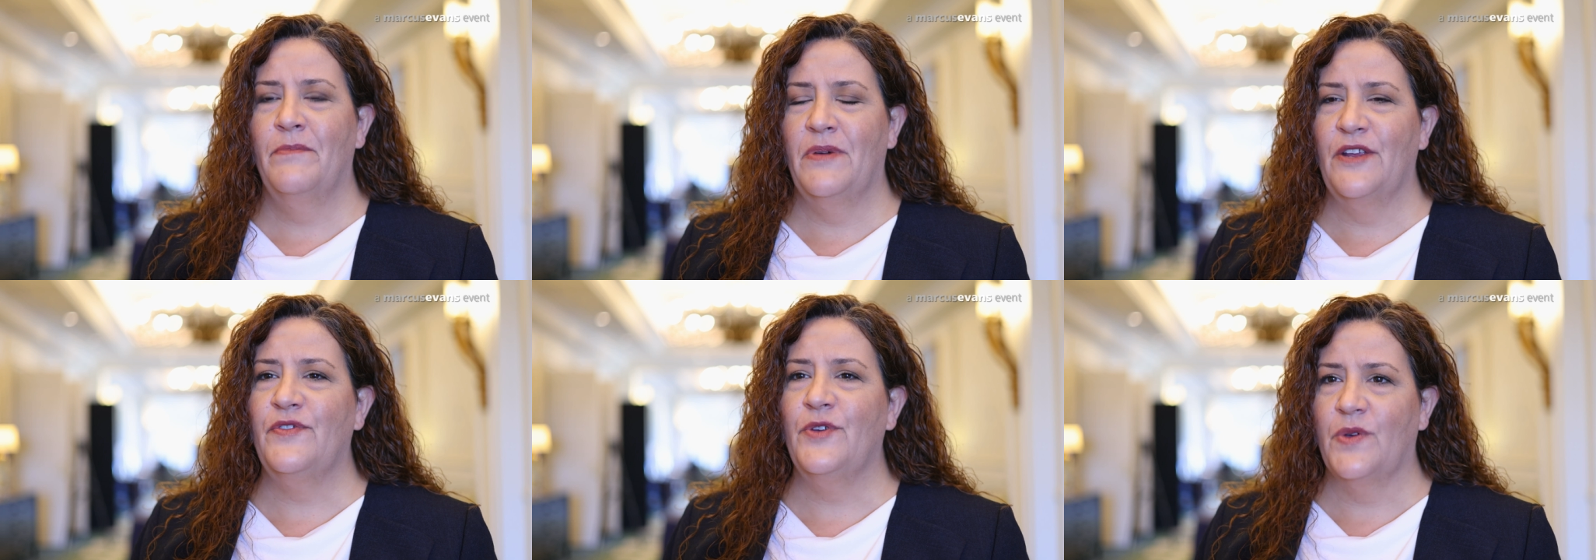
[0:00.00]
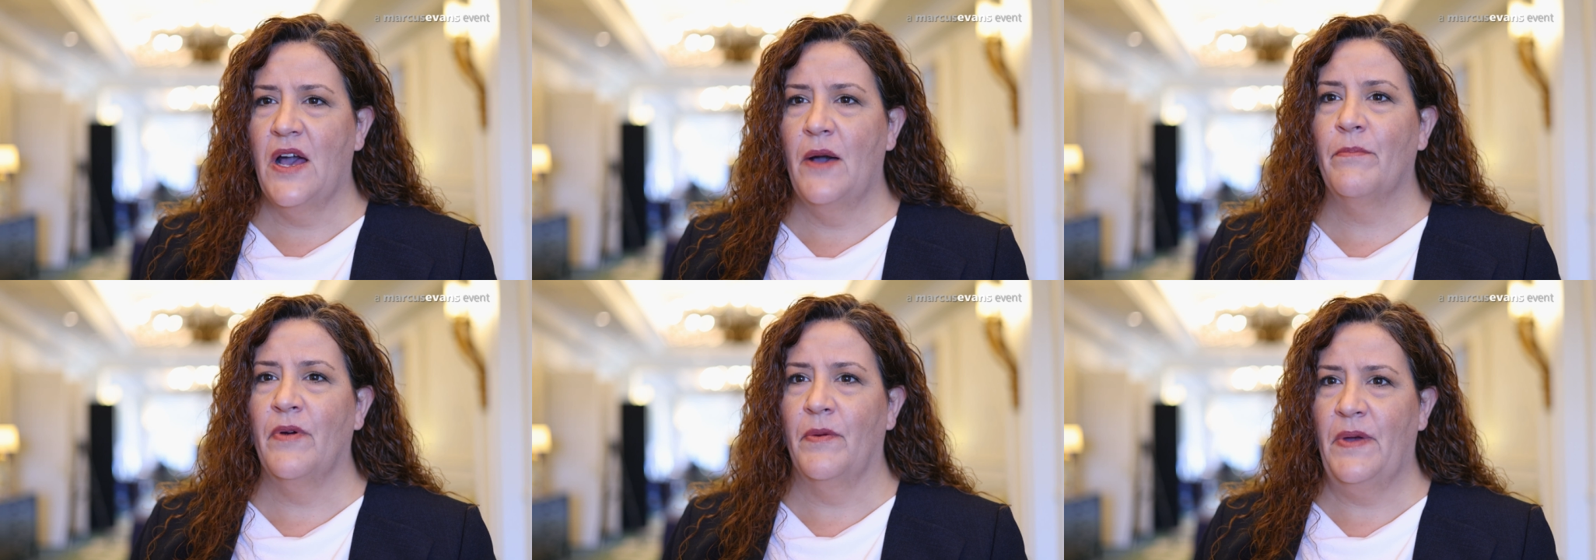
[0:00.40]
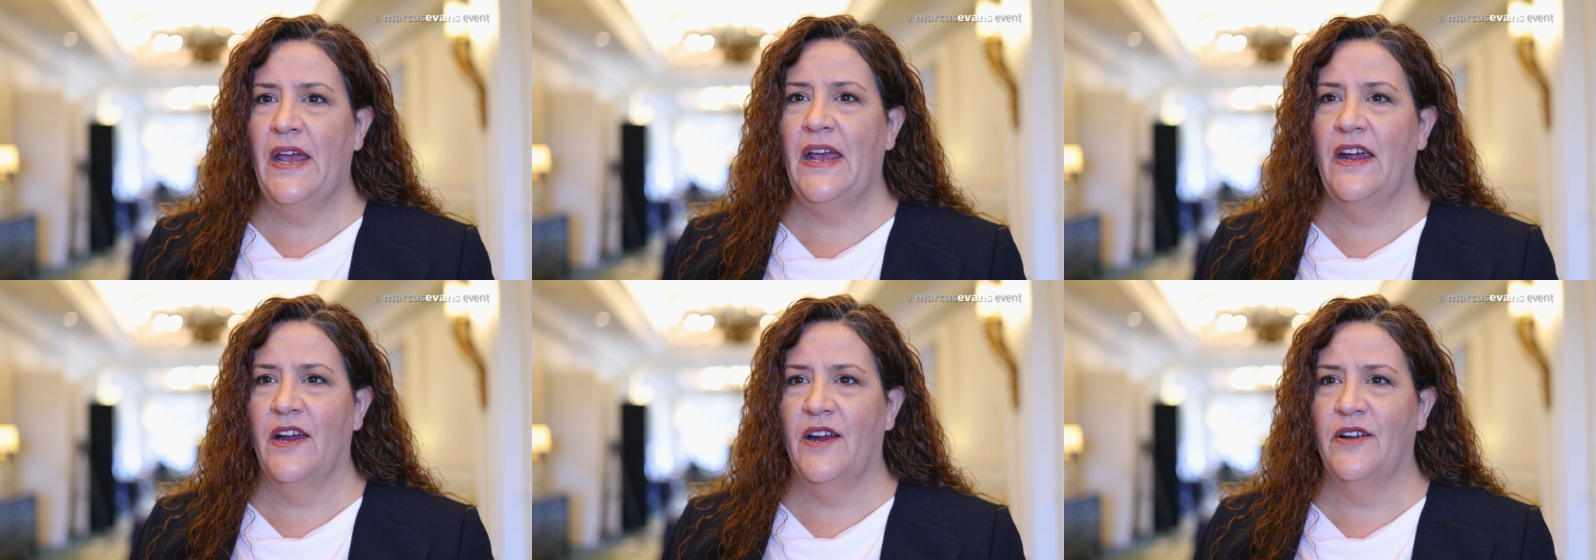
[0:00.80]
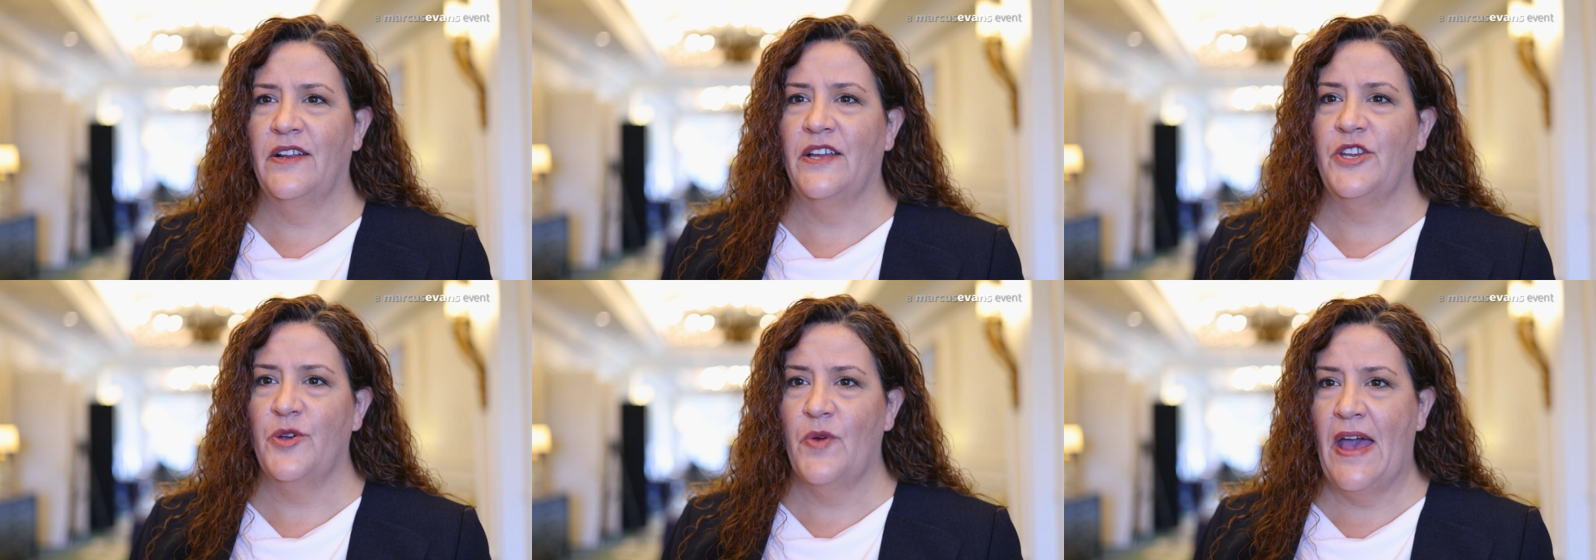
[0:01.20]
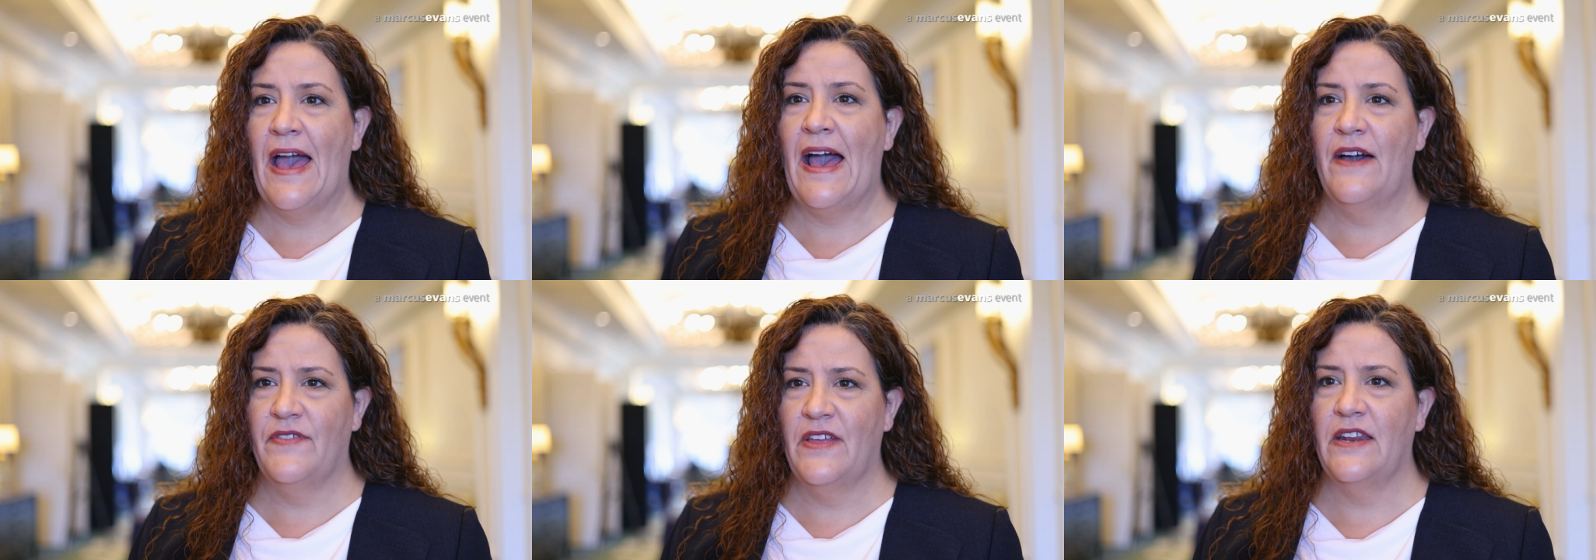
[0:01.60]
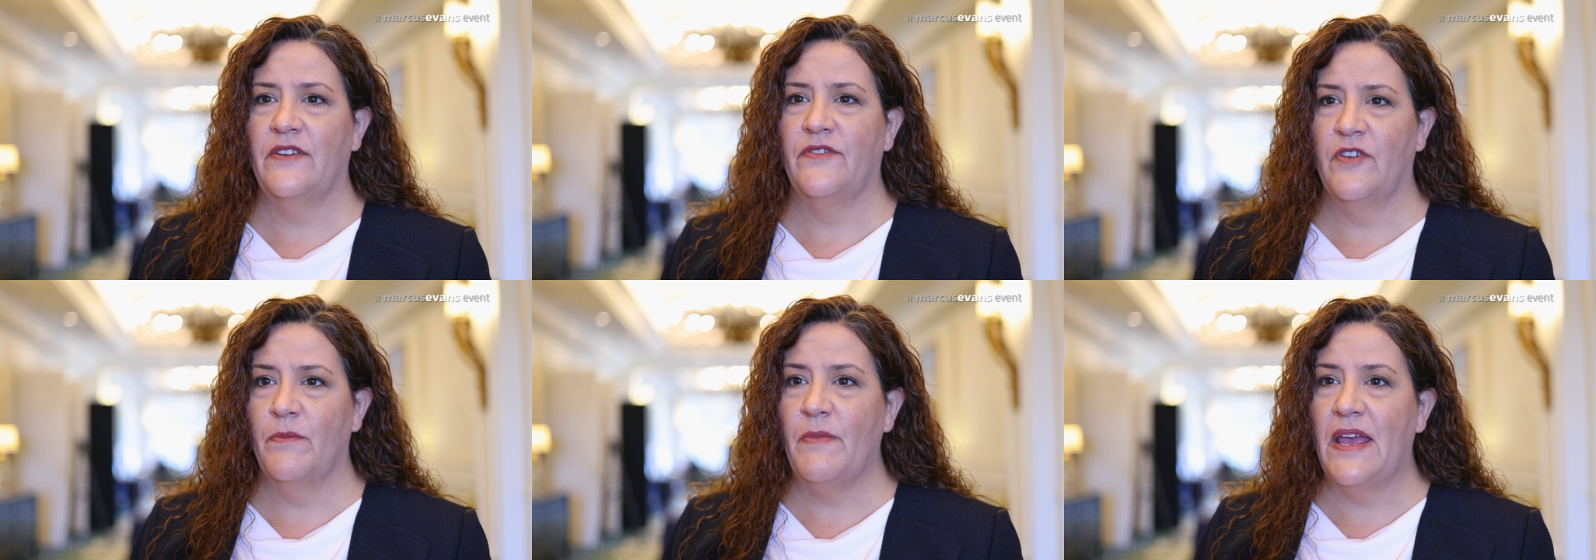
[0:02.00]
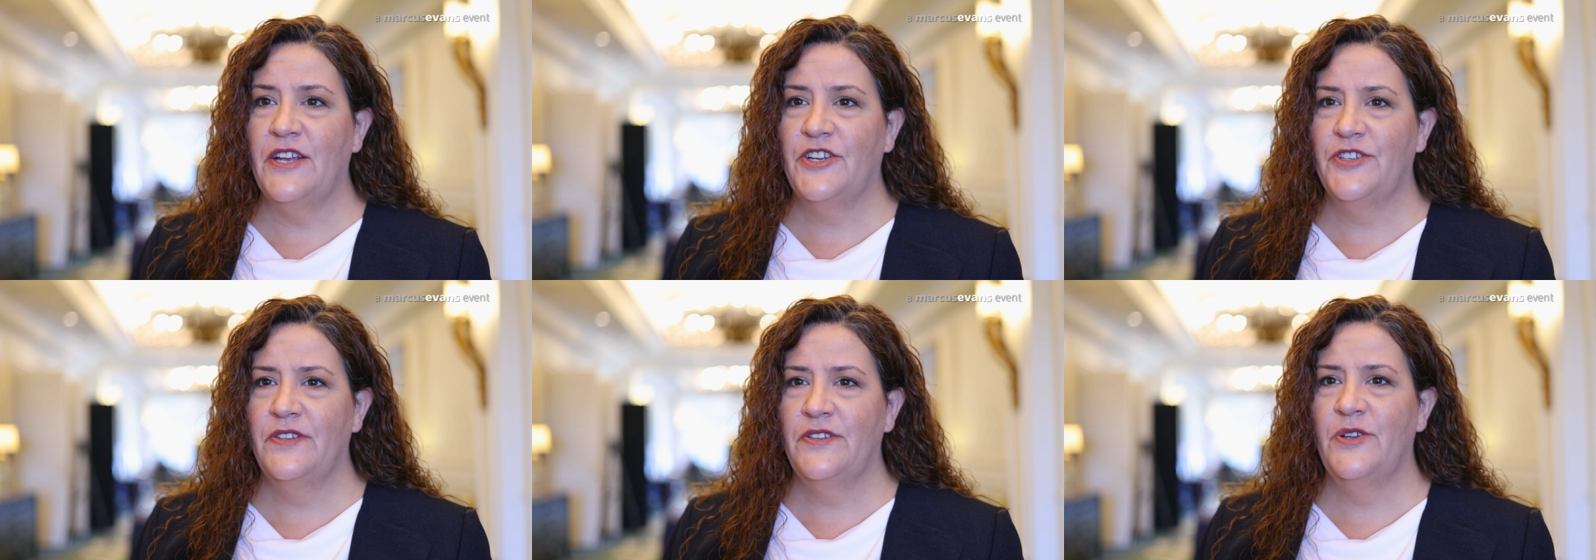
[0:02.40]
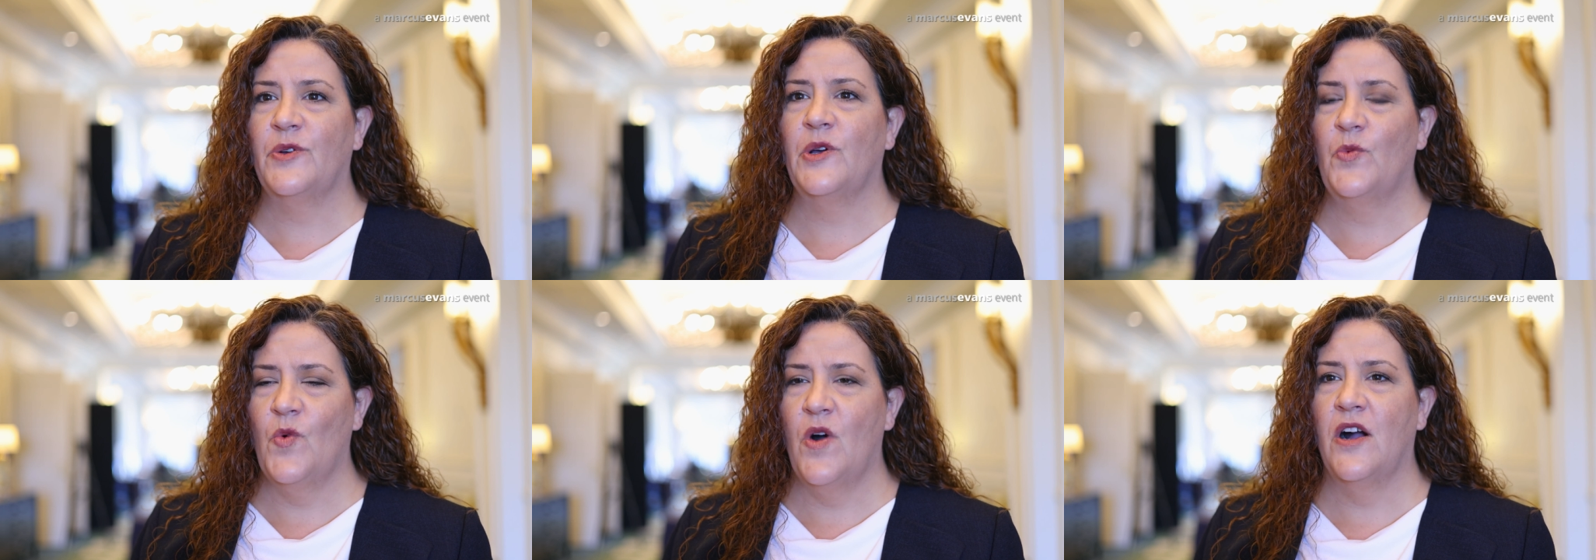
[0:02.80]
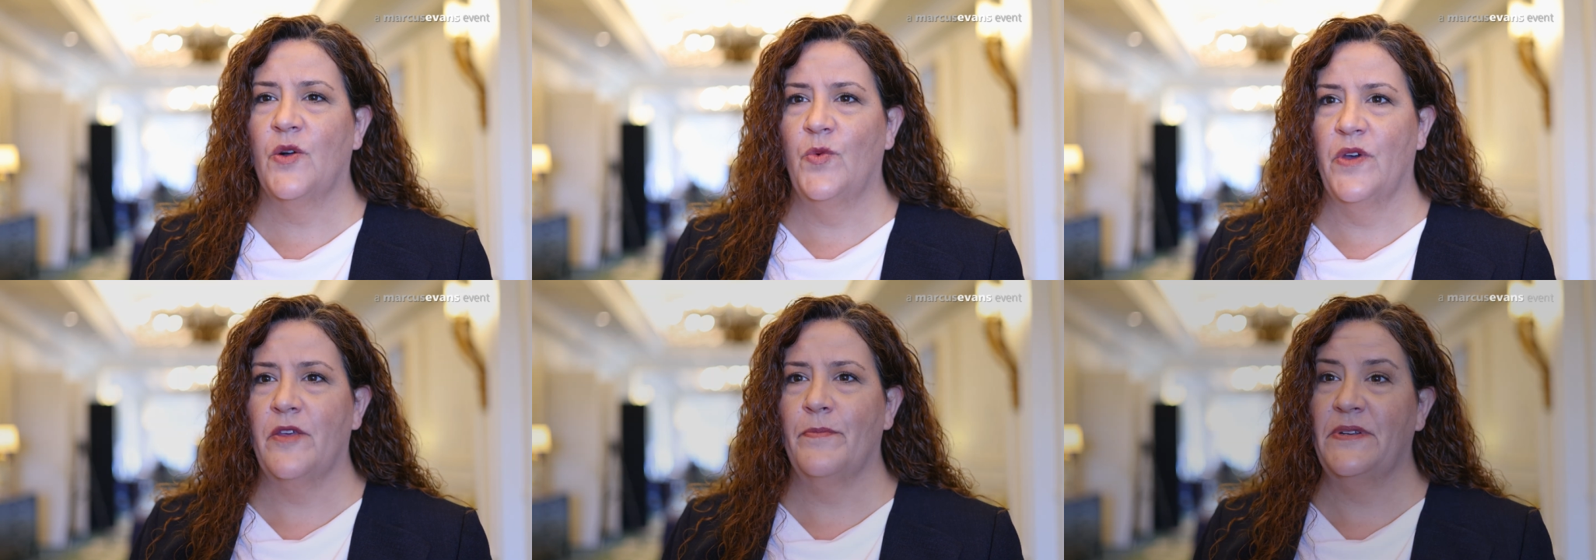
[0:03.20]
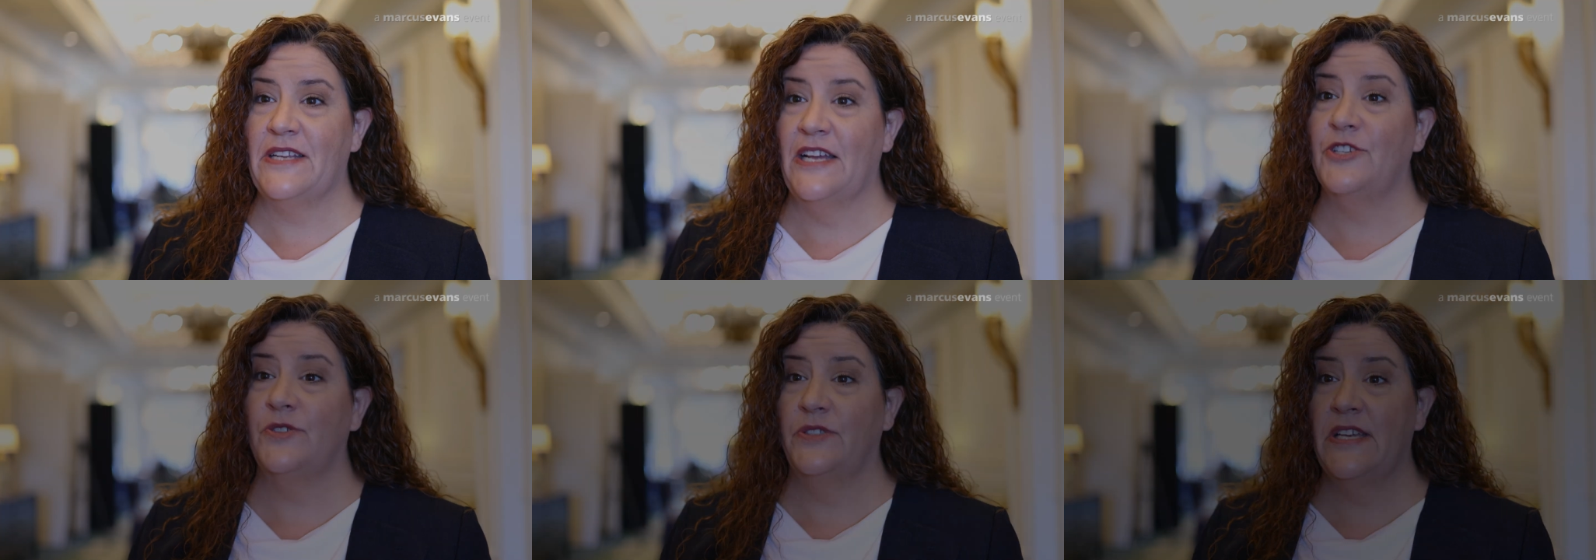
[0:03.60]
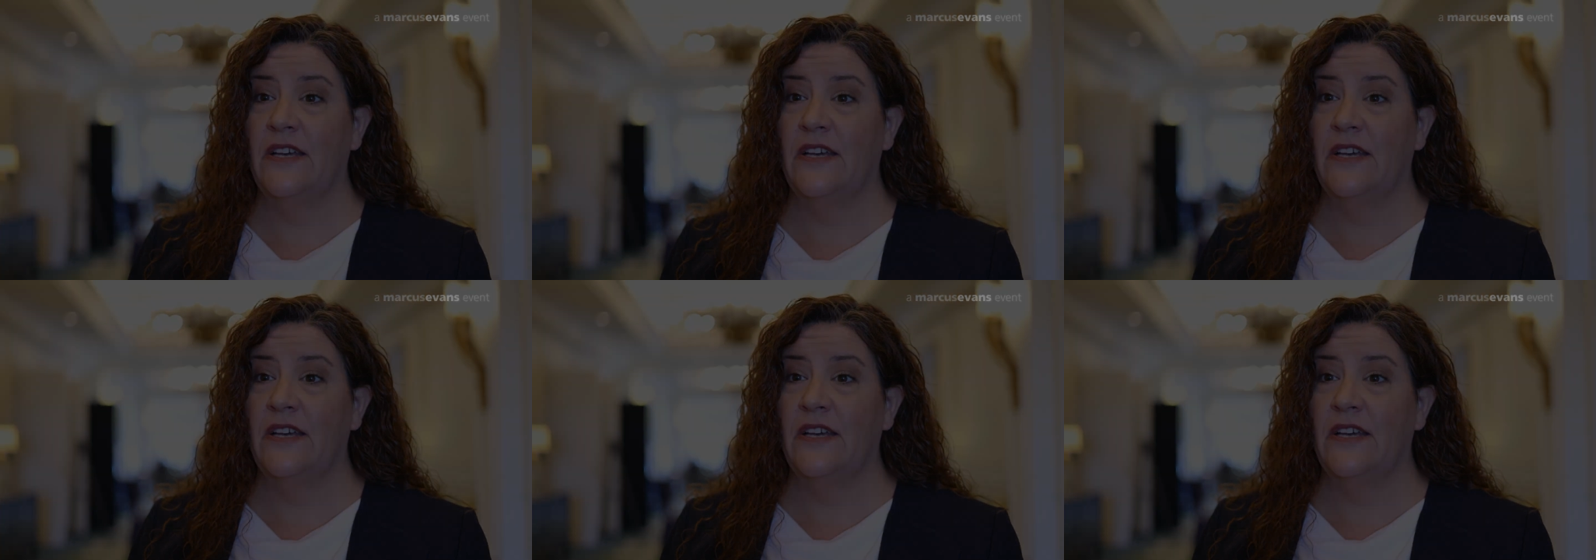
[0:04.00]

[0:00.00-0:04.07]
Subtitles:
But if you come prepared and you have that information, you can walk with a potential